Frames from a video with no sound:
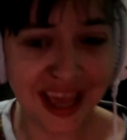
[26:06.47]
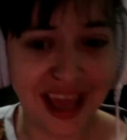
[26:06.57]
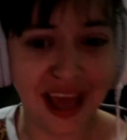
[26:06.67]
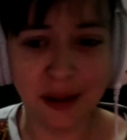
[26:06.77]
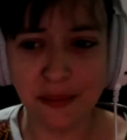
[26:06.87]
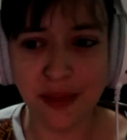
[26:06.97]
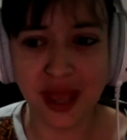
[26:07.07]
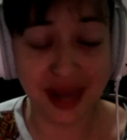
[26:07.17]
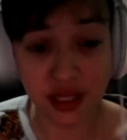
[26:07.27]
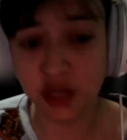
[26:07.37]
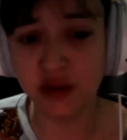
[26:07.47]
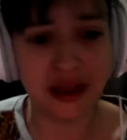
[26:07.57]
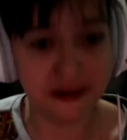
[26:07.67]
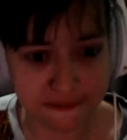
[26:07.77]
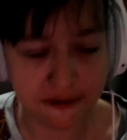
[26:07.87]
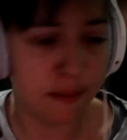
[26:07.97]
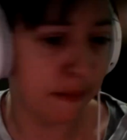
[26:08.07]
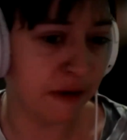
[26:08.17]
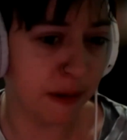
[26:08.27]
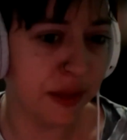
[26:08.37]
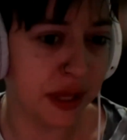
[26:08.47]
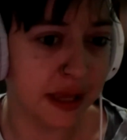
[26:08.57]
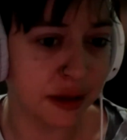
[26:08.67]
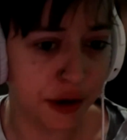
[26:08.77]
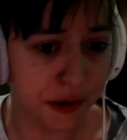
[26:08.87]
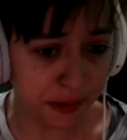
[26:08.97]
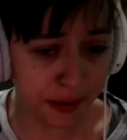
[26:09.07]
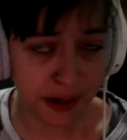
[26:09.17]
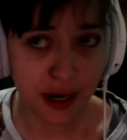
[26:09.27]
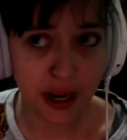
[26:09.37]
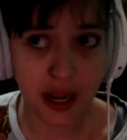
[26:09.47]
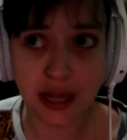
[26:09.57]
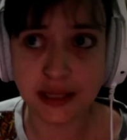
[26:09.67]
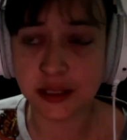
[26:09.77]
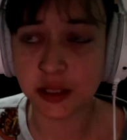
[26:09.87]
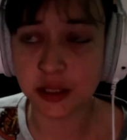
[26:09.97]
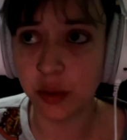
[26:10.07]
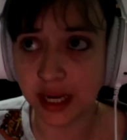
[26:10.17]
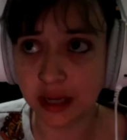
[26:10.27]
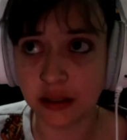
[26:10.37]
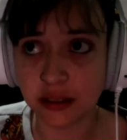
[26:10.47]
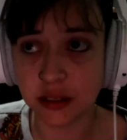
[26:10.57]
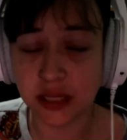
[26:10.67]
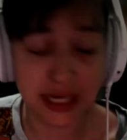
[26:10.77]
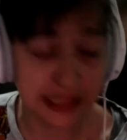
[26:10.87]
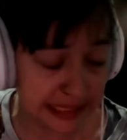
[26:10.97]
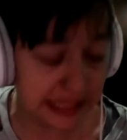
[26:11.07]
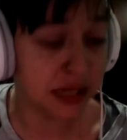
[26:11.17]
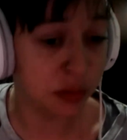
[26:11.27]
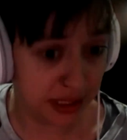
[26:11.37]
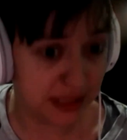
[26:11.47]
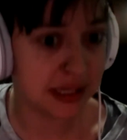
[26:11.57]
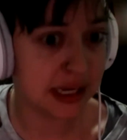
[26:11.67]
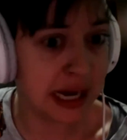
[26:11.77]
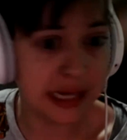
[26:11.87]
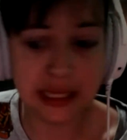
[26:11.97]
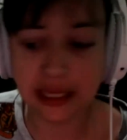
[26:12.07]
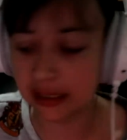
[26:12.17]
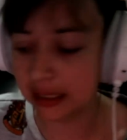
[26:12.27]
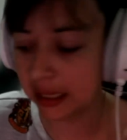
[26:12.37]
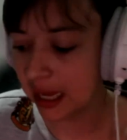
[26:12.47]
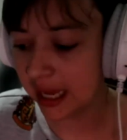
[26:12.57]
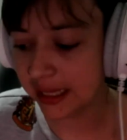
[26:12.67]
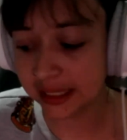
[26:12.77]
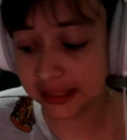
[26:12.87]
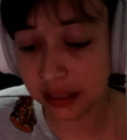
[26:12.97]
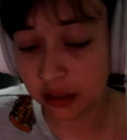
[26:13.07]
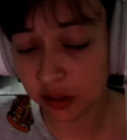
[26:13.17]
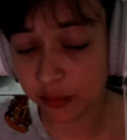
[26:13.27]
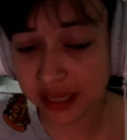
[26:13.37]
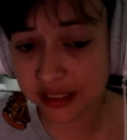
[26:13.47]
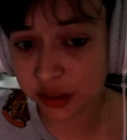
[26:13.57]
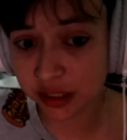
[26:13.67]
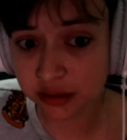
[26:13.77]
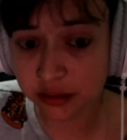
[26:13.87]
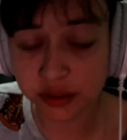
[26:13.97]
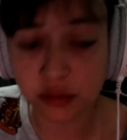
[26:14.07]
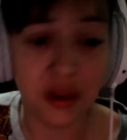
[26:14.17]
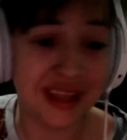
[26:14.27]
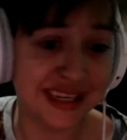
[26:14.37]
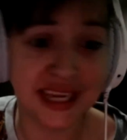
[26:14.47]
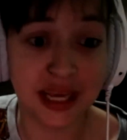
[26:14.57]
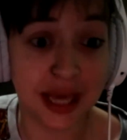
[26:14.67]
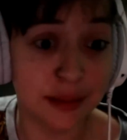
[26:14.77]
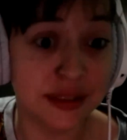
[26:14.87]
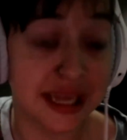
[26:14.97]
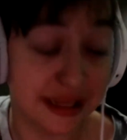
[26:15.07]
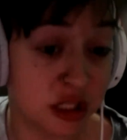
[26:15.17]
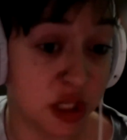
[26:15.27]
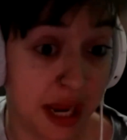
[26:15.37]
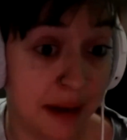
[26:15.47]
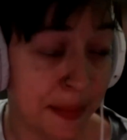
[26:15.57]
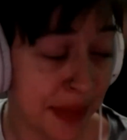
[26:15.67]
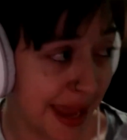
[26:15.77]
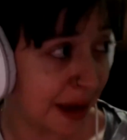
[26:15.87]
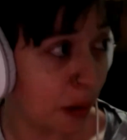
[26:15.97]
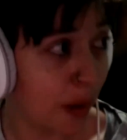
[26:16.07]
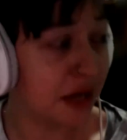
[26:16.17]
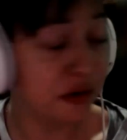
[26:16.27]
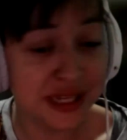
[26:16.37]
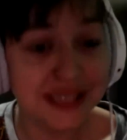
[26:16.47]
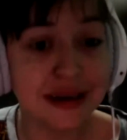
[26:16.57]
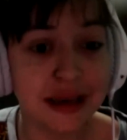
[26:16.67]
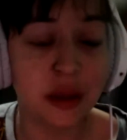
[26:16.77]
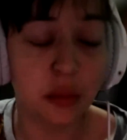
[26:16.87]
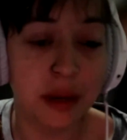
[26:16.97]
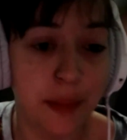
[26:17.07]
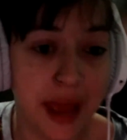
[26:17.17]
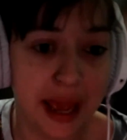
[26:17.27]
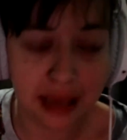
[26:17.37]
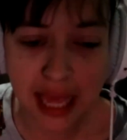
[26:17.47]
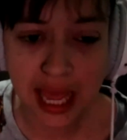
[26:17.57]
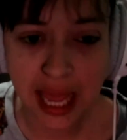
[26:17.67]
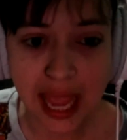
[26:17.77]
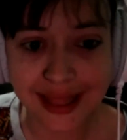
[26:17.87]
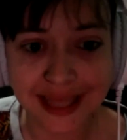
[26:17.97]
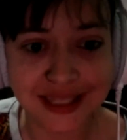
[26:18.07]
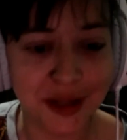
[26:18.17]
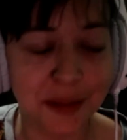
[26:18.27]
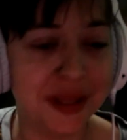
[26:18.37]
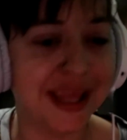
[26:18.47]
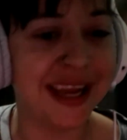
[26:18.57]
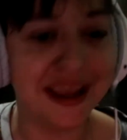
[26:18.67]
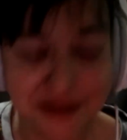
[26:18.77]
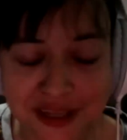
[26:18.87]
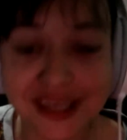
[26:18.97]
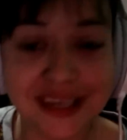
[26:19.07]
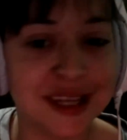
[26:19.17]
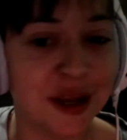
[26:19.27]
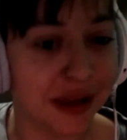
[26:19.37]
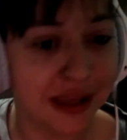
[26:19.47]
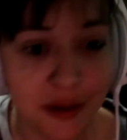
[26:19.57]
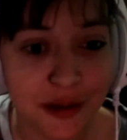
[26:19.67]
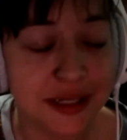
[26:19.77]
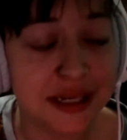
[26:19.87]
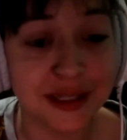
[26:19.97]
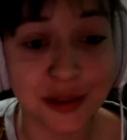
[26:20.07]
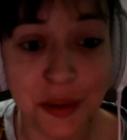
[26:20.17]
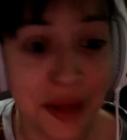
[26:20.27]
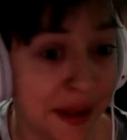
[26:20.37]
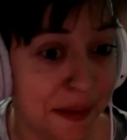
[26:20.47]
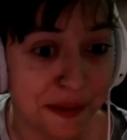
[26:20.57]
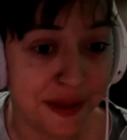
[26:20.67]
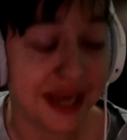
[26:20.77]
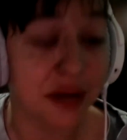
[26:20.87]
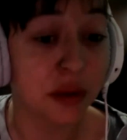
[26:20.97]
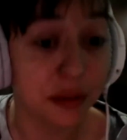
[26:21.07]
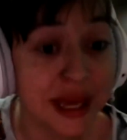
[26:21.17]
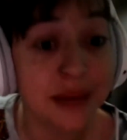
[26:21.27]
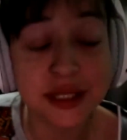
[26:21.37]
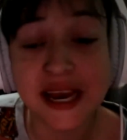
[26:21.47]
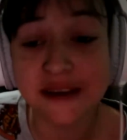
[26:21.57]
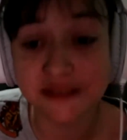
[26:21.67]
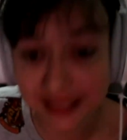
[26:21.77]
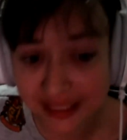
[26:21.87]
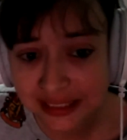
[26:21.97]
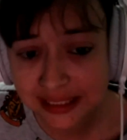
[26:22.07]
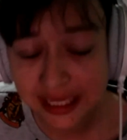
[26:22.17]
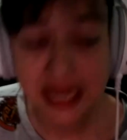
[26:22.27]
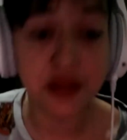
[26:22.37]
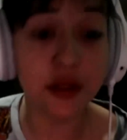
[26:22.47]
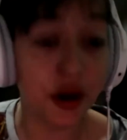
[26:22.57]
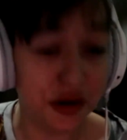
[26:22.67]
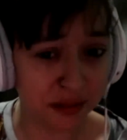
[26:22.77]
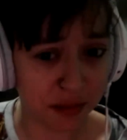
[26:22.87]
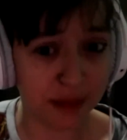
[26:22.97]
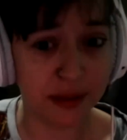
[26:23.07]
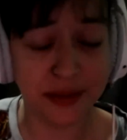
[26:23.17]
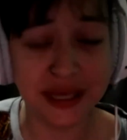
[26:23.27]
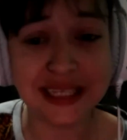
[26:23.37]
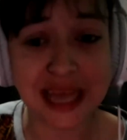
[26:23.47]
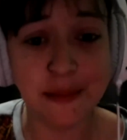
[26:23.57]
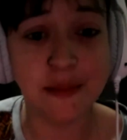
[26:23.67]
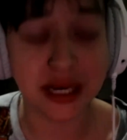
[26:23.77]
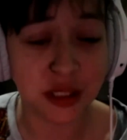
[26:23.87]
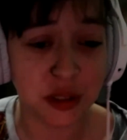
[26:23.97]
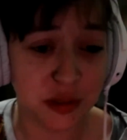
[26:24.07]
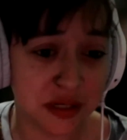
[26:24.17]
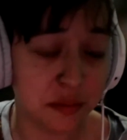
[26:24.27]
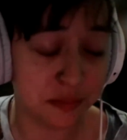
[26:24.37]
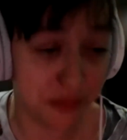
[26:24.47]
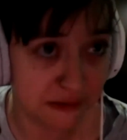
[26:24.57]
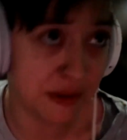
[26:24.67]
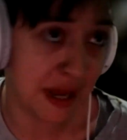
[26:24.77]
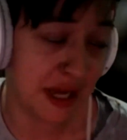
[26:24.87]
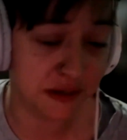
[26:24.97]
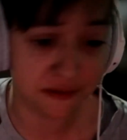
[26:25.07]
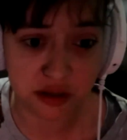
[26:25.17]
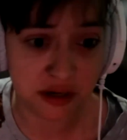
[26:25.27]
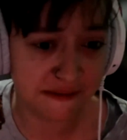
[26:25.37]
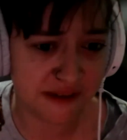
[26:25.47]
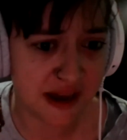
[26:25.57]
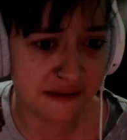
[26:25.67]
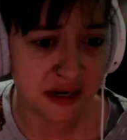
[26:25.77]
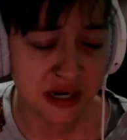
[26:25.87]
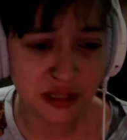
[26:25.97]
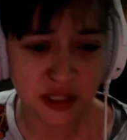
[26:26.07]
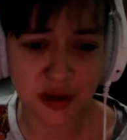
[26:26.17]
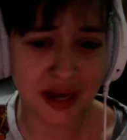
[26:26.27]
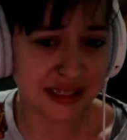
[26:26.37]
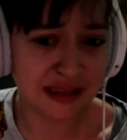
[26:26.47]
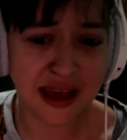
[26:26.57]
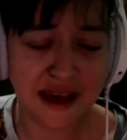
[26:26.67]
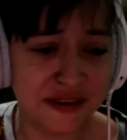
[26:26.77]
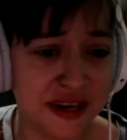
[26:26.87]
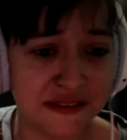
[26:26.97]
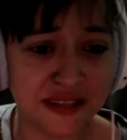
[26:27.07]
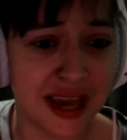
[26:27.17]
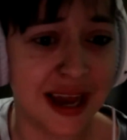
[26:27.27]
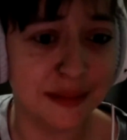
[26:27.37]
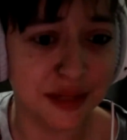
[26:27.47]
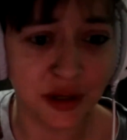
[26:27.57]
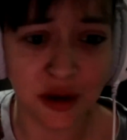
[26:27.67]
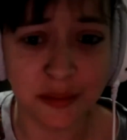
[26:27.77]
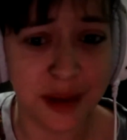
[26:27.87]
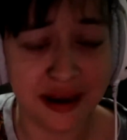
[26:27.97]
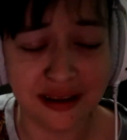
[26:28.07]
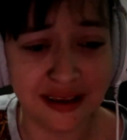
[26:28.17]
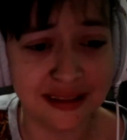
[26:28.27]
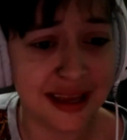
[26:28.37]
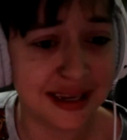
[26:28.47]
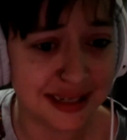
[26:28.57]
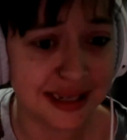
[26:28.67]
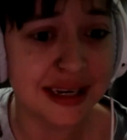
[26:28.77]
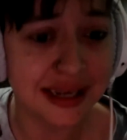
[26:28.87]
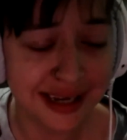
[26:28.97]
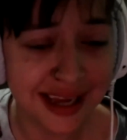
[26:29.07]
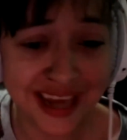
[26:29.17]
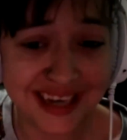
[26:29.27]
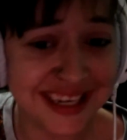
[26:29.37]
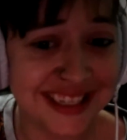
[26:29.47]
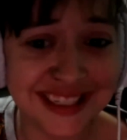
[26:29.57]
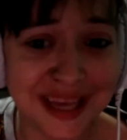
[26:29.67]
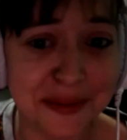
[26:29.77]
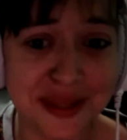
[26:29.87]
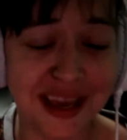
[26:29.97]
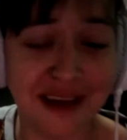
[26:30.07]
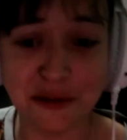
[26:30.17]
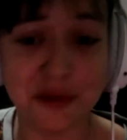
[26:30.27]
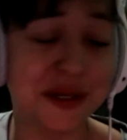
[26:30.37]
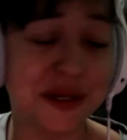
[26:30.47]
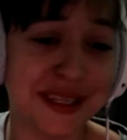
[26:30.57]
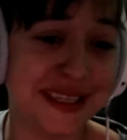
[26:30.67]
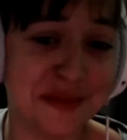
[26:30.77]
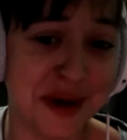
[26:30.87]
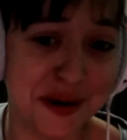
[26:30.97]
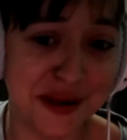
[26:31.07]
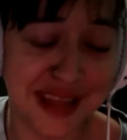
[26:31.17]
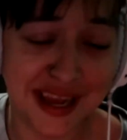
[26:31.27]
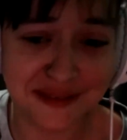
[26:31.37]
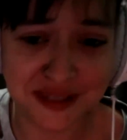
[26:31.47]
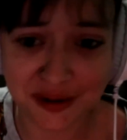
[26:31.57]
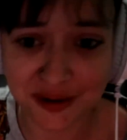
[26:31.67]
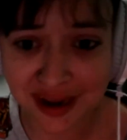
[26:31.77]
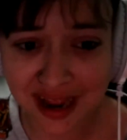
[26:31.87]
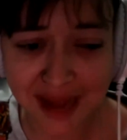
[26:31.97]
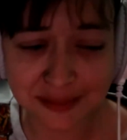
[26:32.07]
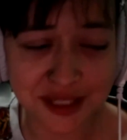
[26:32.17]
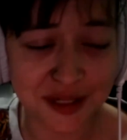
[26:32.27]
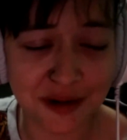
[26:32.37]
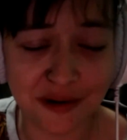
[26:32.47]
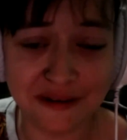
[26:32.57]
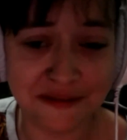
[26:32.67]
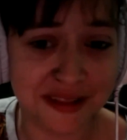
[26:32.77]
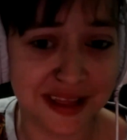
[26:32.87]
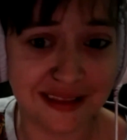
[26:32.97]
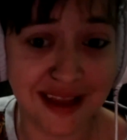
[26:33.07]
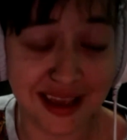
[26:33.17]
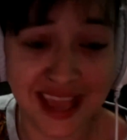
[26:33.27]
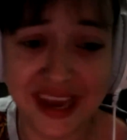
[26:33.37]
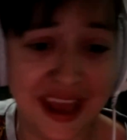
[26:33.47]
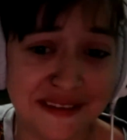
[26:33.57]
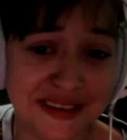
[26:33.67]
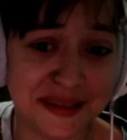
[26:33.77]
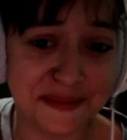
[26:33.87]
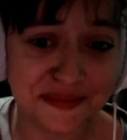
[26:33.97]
And I knew that from the get-go. So when I got to 19, I went to the gynae and they said that you might struggle, but when the day comes, let's chat. And I quite recently went back and they told me that everything is looking good. It's all healthy and I will be able to have kids. The only problem is I must do it before the age of 35. So I still have enough time to go about and get that done. And it is something I've always wanted my whole life. So I'm just so grateful that I can have it.